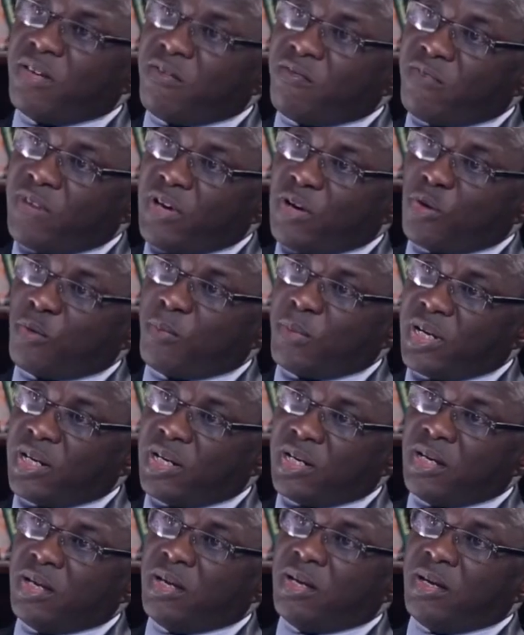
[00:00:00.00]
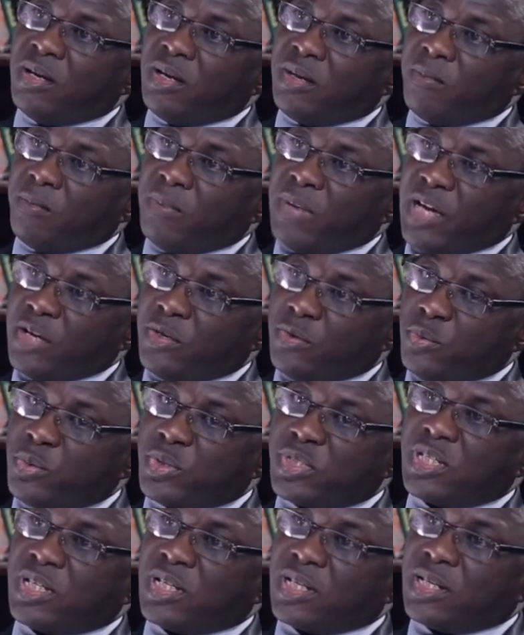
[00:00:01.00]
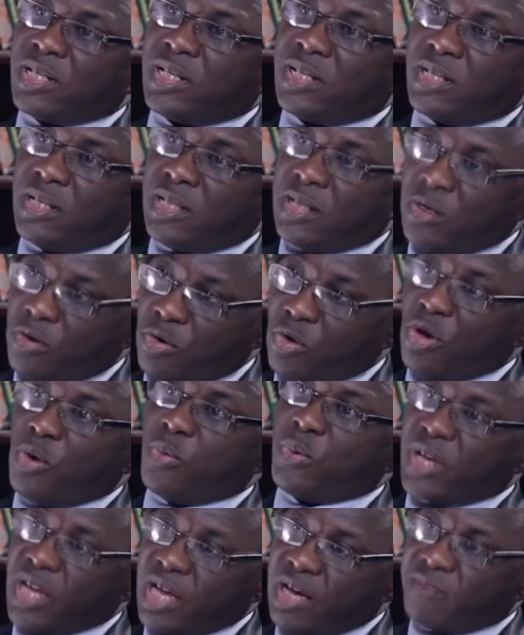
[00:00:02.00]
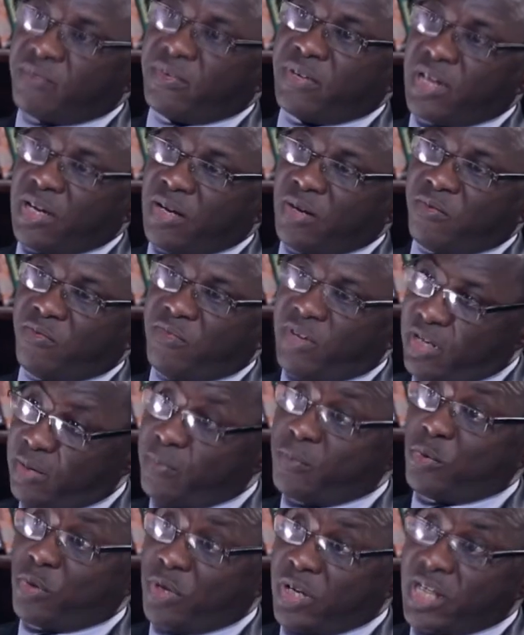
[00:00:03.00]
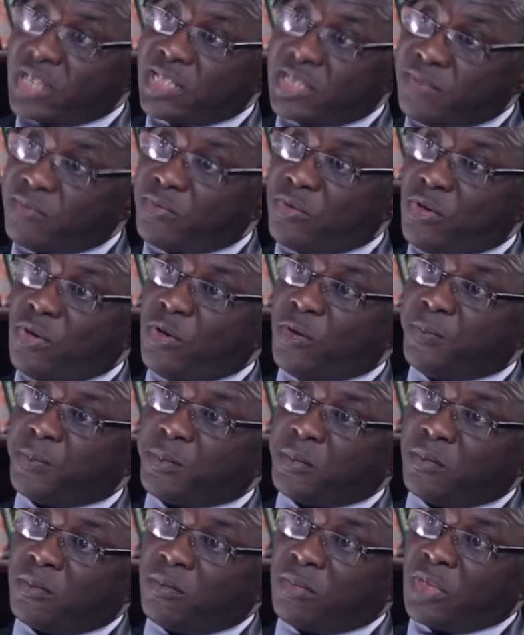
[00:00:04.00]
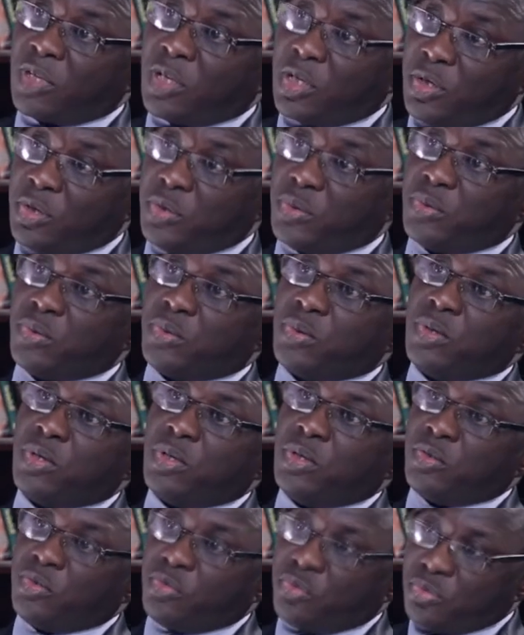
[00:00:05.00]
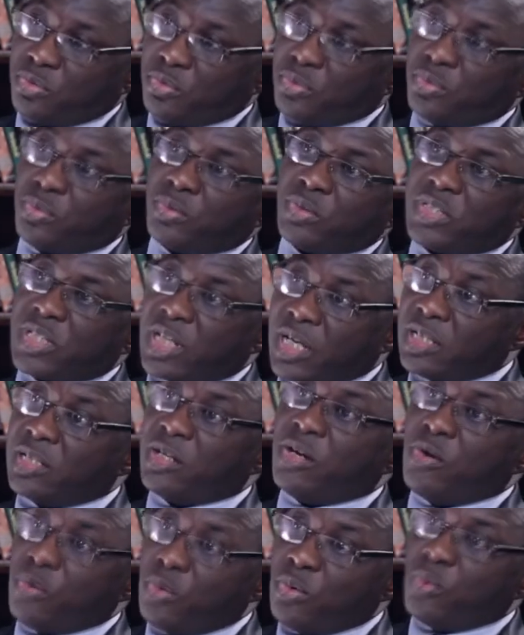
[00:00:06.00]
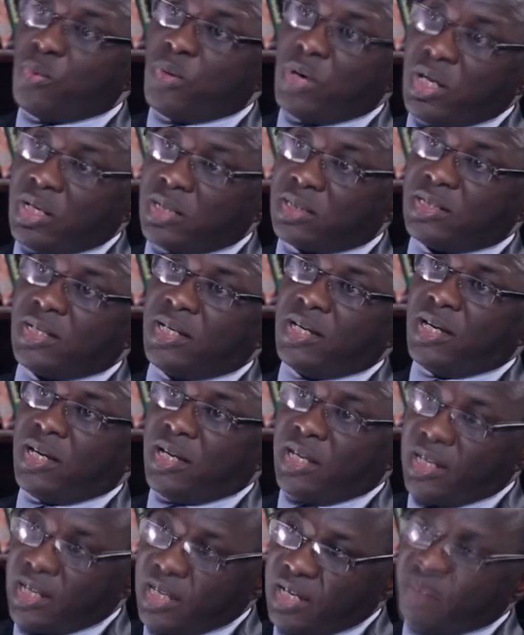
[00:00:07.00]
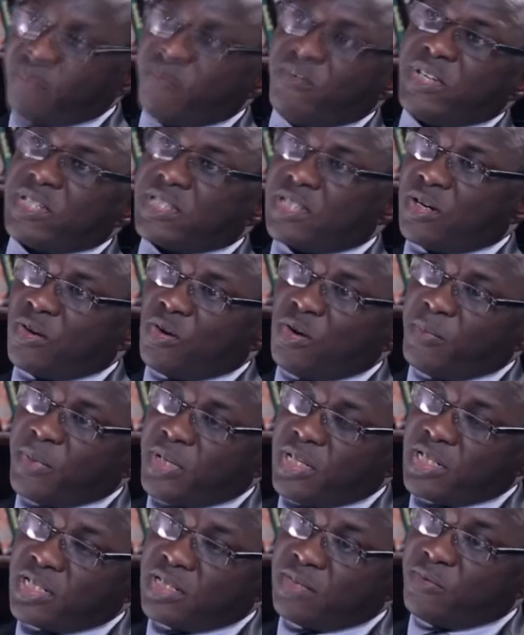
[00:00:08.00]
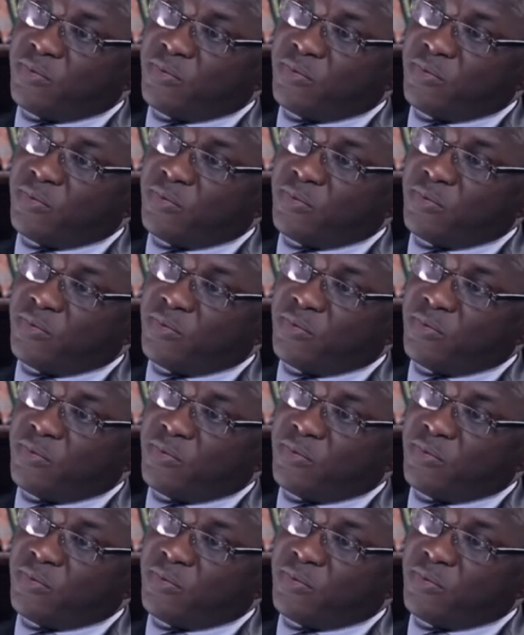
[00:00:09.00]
environment by using the law we have now, very progressive law, to tell the whole world and the investor community